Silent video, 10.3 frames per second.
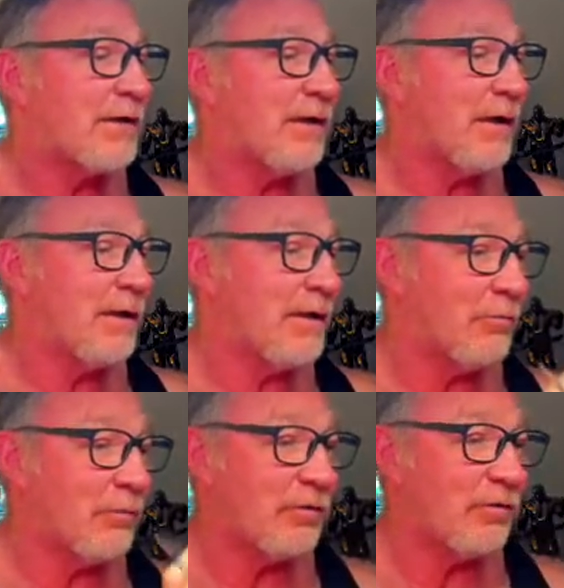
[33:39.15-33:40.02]
and then
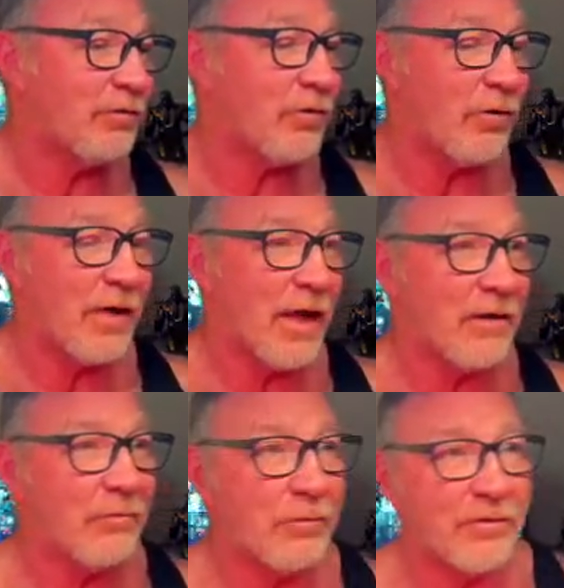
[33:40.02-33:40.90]
we just started at it
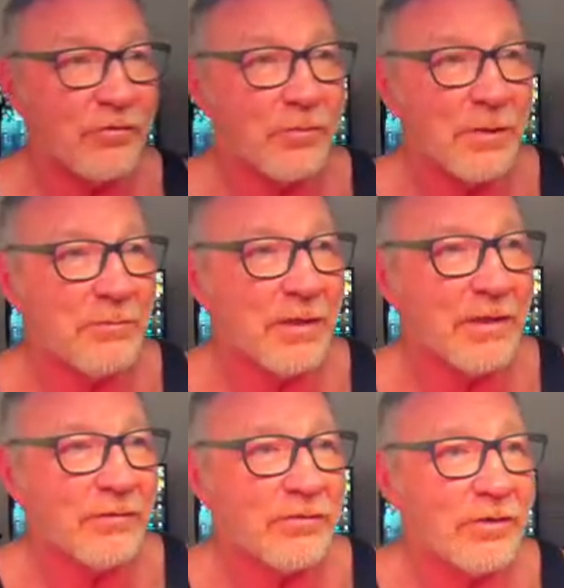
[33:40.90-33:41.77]
with the speed
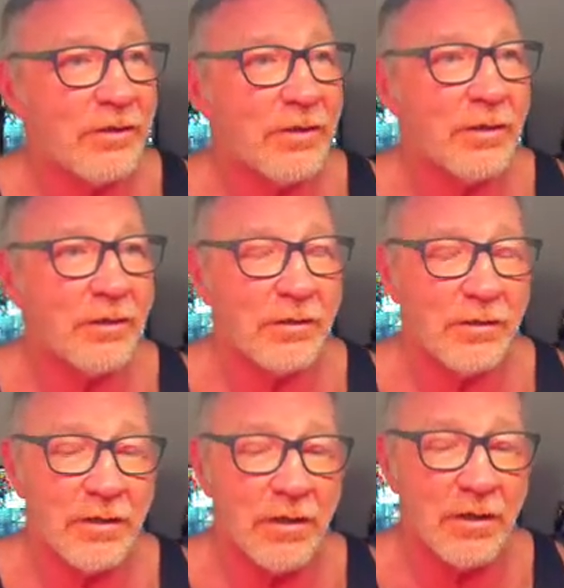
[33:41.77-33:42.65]
paints, and
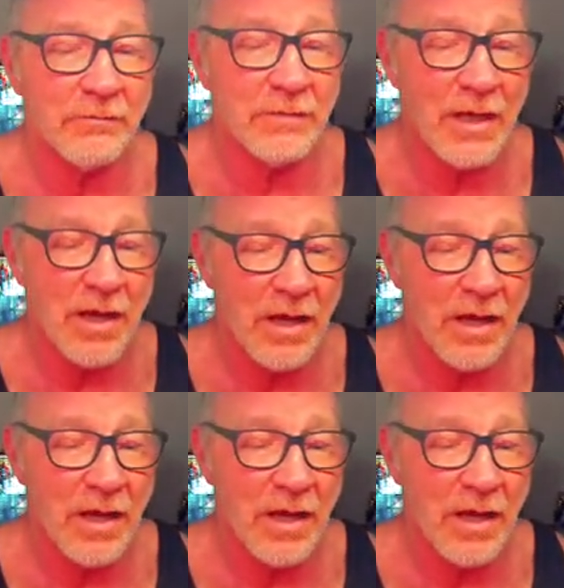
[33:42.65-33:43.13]
yeah,